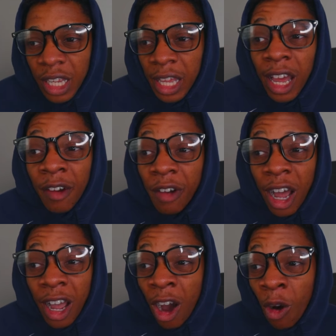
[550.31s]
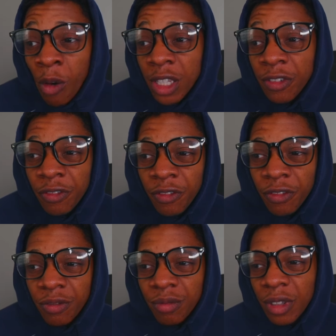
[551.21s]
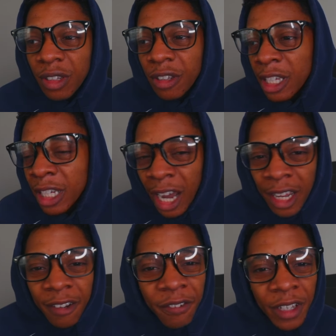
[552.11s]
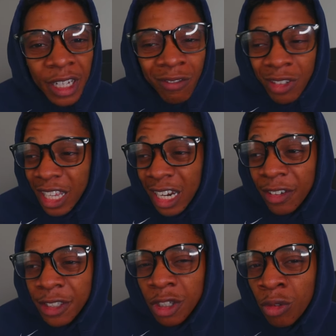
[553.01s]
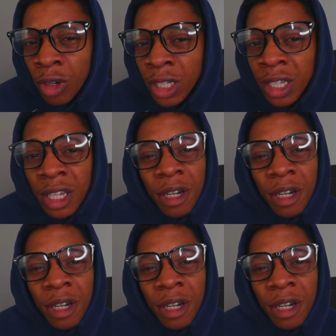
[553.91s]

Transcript: Like, I, I always f kind of fit in with every single one,